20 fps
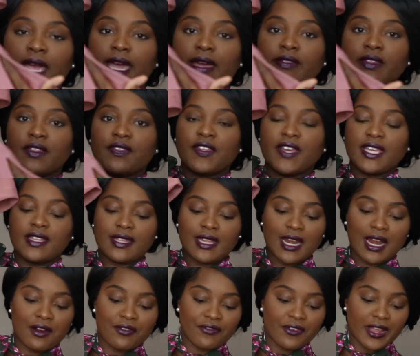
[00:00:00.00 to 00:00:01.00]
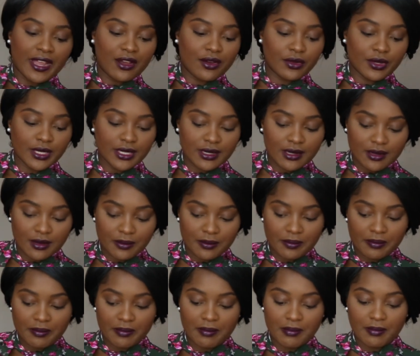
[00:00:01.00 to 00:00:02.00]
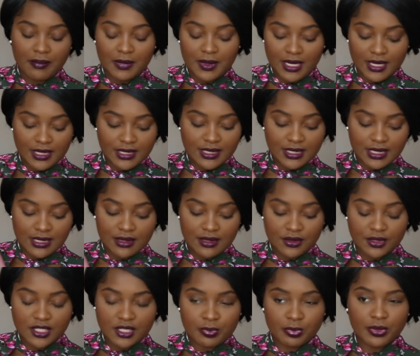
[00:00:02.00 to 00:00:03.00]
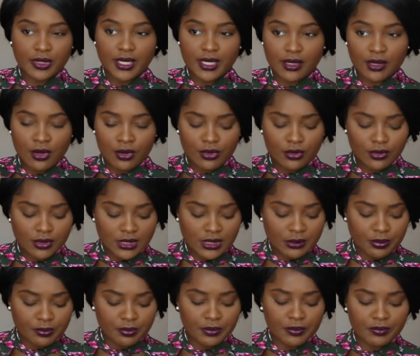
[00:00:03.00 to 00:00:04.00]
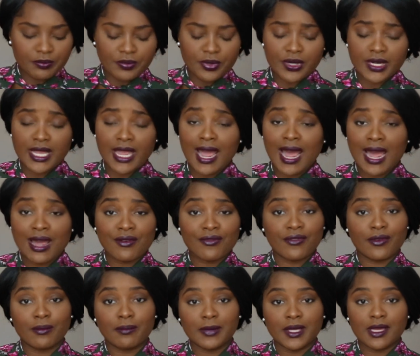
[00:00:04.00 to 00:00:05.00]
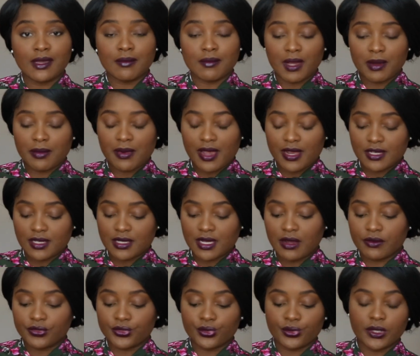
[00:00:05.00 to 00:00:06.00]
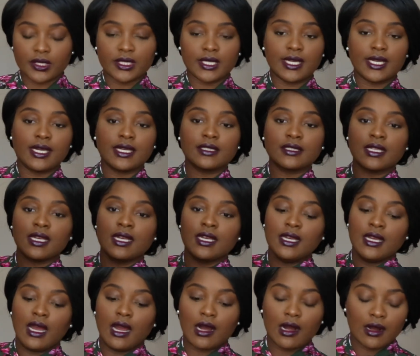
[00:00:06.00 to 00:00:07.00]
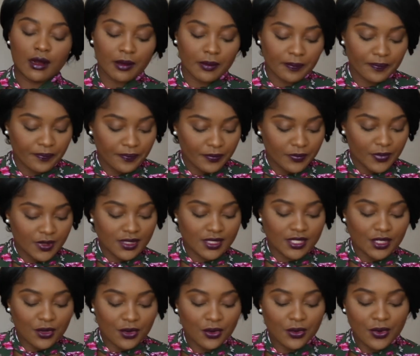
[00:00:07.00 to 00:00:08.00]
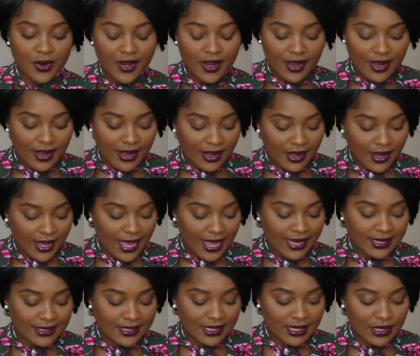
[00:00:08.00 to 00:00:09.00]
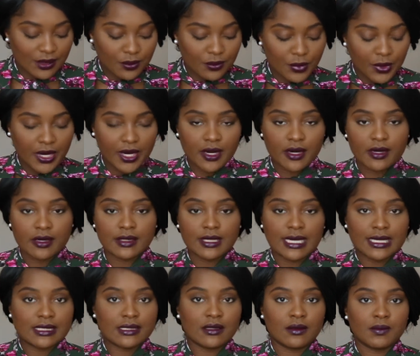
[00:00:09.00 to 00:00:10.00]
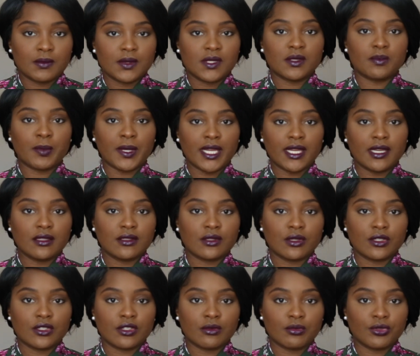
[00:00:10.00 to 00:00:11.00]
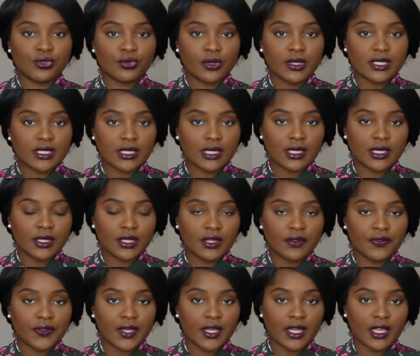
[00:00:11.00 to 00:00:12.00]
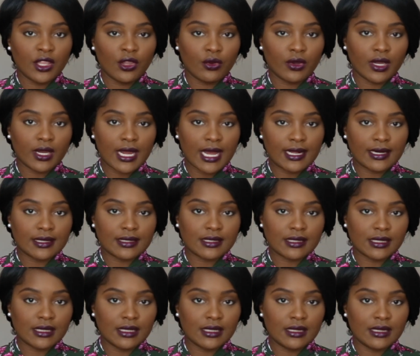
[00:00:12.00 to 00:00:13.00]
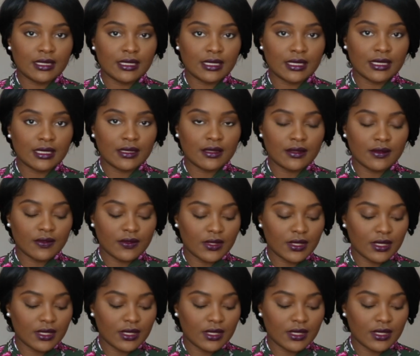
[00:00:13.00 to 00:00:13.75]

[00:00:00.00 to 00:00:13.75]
and the thing that I found is the split goes pretty high for me. Maybe I just have short legs. So I did wear like some Spanx or some shorts underneath it, and you could kind of see the